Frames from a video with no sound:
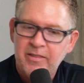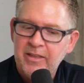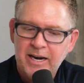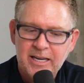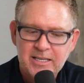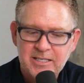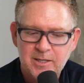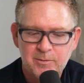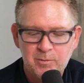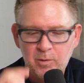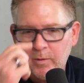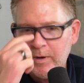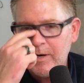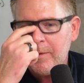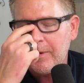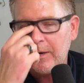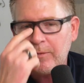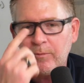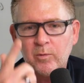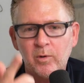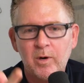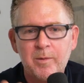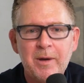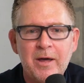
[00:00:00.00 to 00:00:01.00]
And then I said, well, wait a
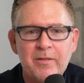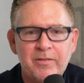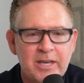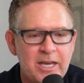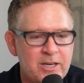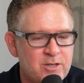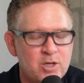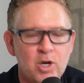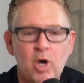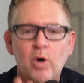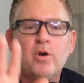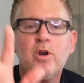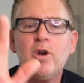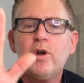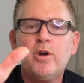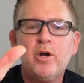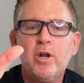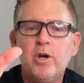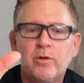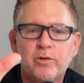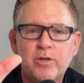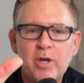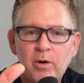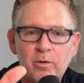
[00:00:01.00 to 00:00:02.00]
minute, what about the agent? Oh, no, no,
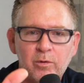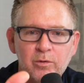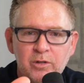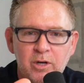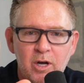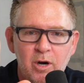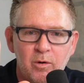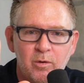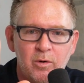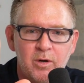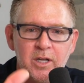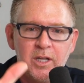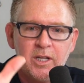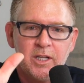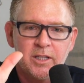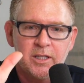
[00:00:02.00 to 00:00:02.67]
no, no, no.